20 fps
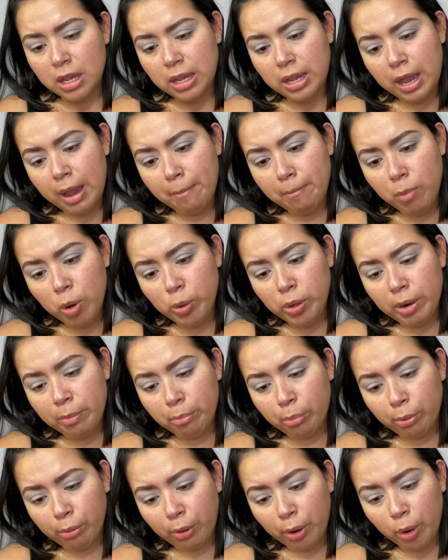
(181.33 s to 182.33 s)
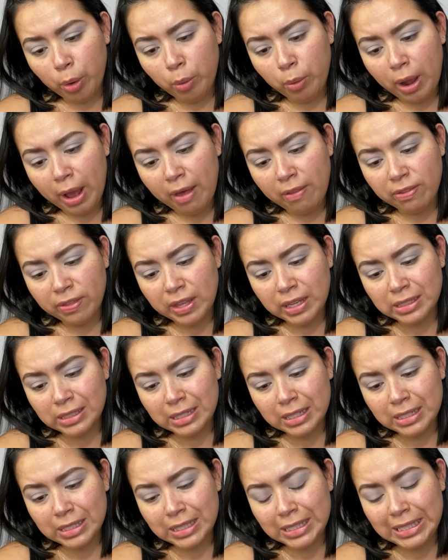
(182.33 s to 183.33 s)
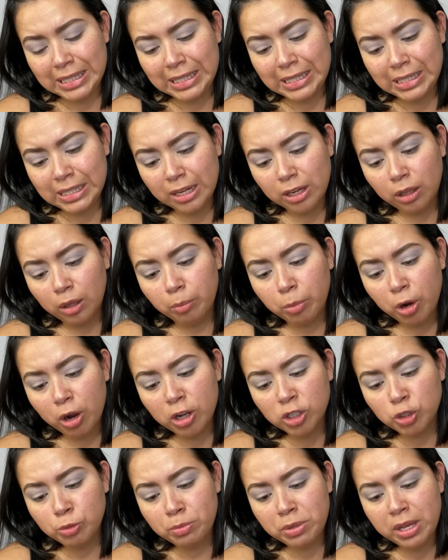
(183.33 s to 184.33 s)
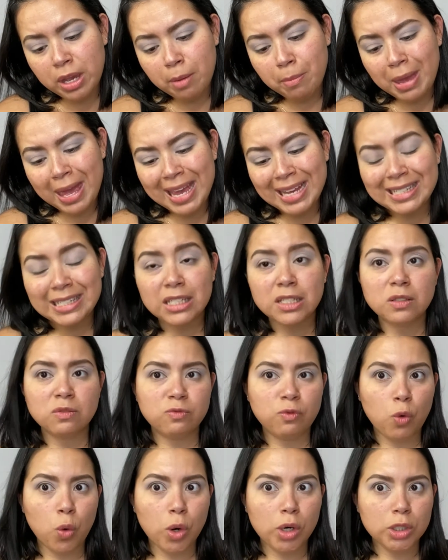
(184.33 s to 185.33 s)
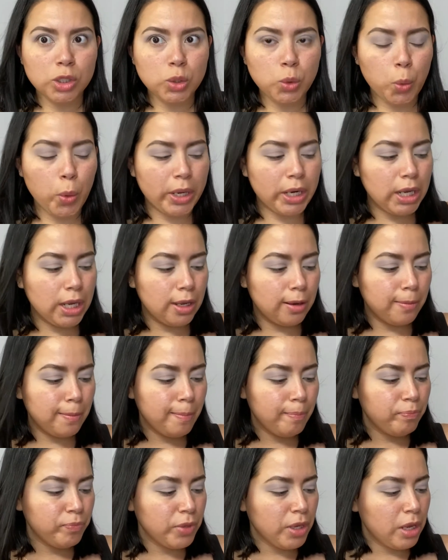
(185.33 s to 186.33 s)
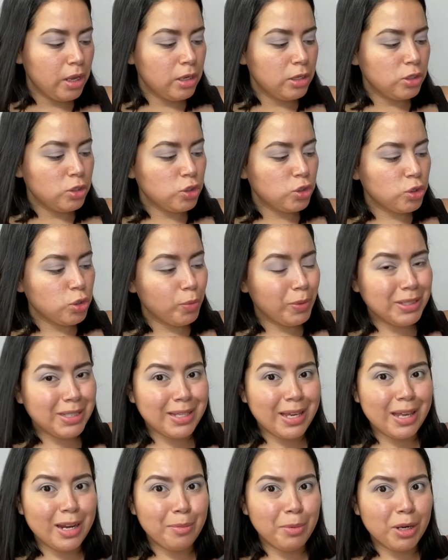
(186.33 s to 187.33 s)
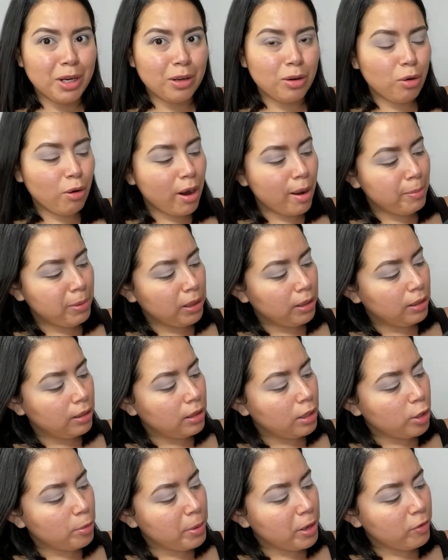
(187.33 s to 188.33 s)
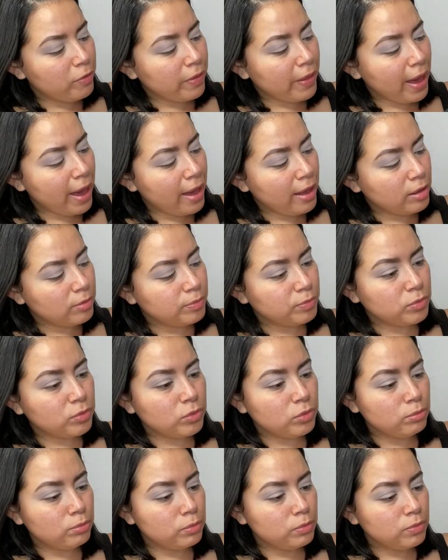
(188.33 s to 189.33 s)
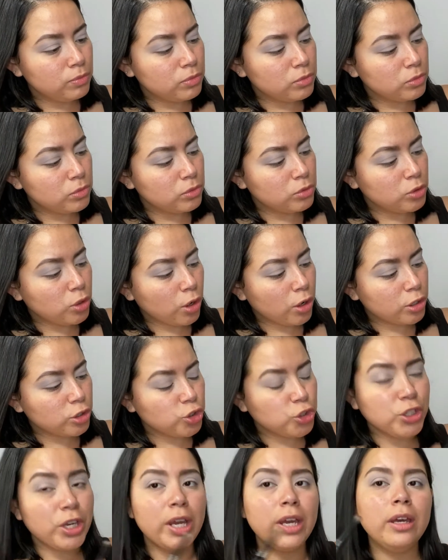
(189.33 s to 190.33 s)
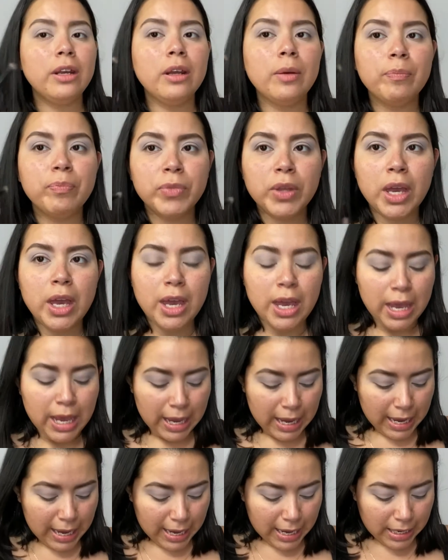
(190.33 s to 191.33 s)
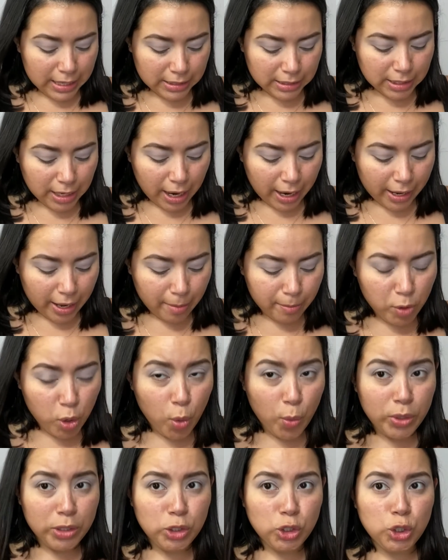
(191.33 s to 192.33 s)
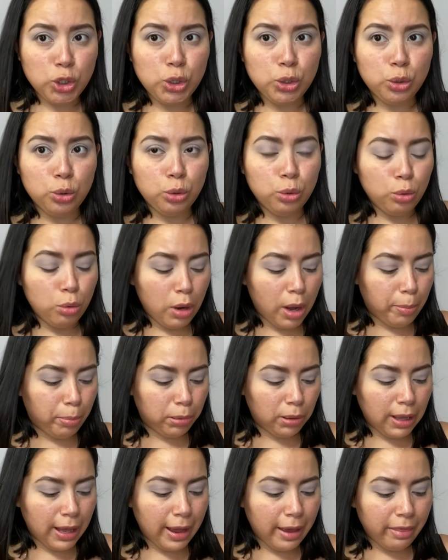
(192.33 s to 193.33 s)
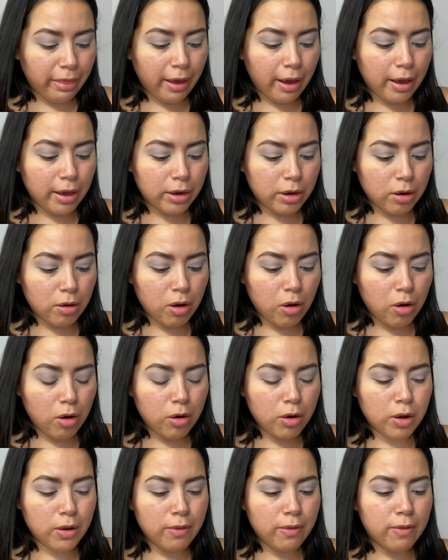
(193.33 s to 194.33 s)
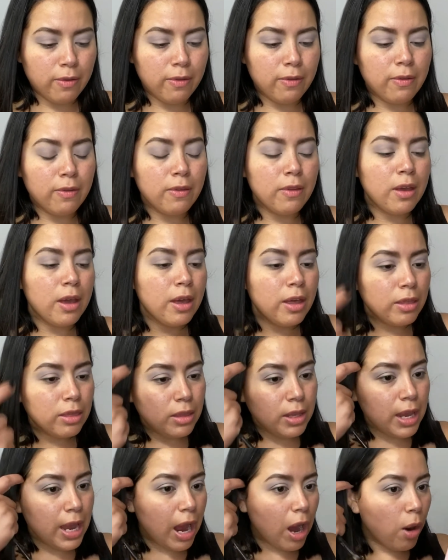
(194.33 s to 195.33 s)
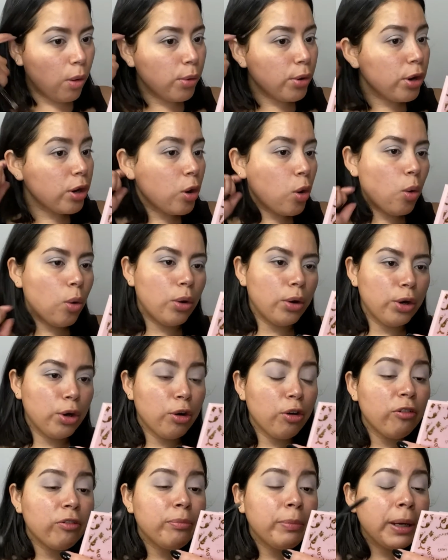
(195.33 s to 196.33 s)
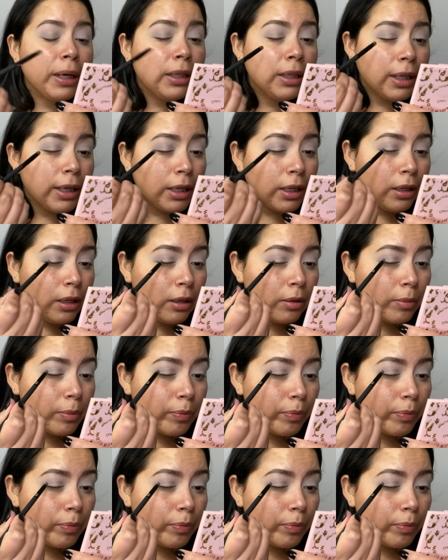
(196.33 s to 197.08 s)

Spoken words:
Yeah, Moda Pro, and this is Detail Brush BMX 420. So once again, I'm gonna grab a little bit of that dark shade, and I am going to apply that on the outer corner of my lid.